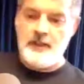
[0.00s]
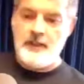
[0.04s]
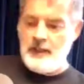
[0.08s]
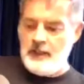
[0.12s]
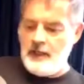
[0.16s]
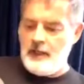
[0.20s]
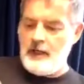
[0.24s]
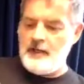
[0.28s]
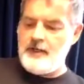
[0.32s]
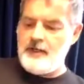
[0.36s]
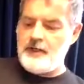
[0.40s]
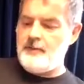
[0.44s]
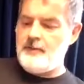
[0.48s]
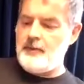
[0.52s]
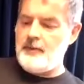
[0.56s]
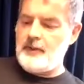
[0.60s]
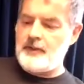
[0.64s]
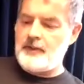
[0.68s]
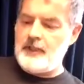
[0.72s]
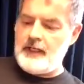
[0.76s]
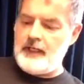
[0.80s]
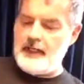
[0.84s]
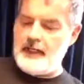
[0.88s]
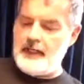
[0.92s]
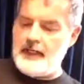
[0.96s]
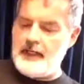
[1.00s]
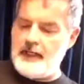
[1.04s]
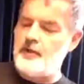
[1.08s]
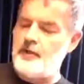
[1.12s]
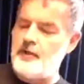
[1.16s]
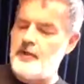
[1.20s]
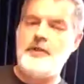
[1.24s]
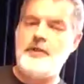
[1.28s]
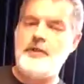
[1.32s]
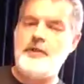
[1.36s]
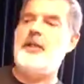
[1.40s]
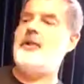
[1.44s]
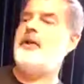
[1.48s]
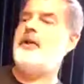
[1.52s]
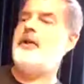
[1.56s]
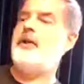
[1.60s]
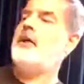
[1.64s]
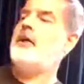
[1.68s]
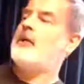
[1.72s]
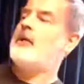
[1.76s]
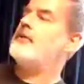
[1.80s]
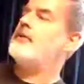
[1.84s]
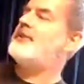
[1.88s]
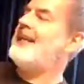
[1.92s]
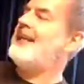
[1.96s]
Another book that I came
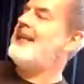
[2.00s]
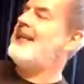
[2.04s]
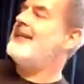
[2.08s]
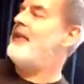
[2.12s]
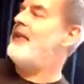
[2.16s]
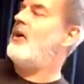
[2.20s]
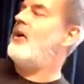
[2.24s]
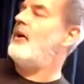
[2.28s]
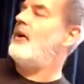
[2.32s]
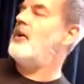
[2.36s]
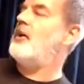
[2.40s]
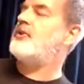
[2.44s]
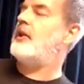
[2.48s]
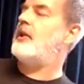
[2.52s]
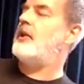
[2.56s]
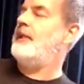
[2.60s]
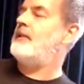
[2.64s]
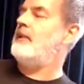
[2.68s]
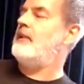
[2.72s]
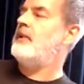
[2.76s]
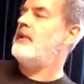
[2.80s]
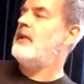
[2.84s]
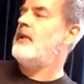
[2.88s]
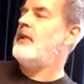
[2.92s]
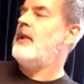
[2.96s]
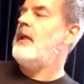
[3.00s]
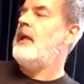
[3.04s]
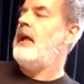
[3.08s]
across is this one here.